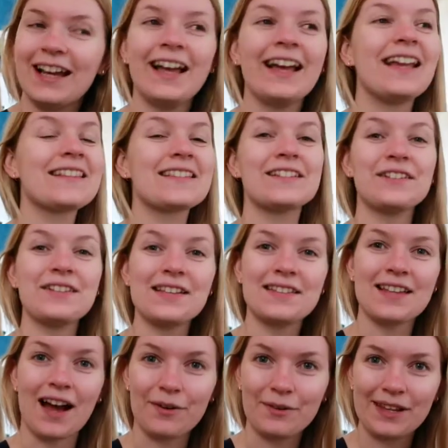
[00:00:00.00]
It's not a
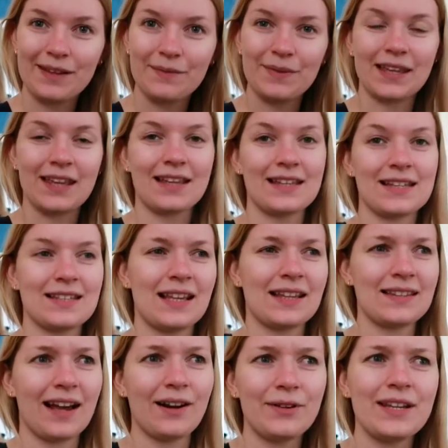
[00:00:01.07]
sari, because
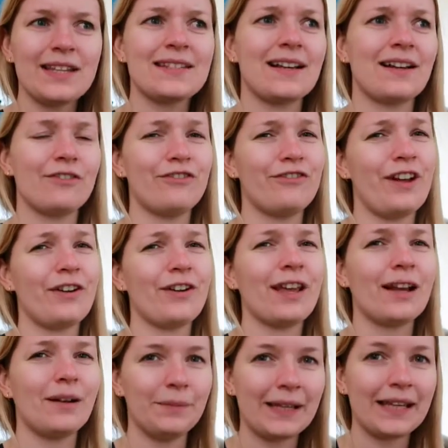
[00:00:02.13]
saris are very
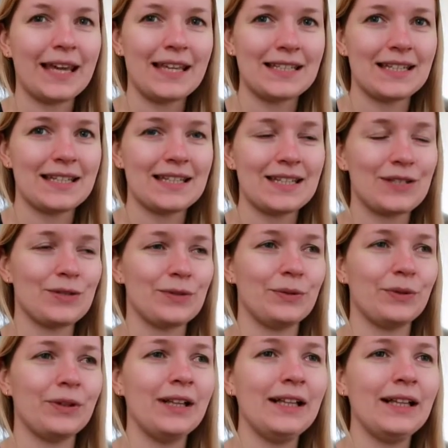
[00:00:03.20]
complicated
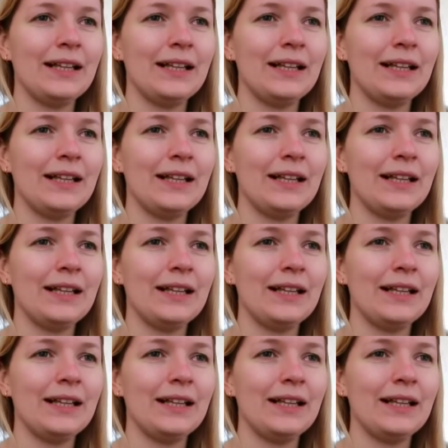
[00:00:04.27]
to,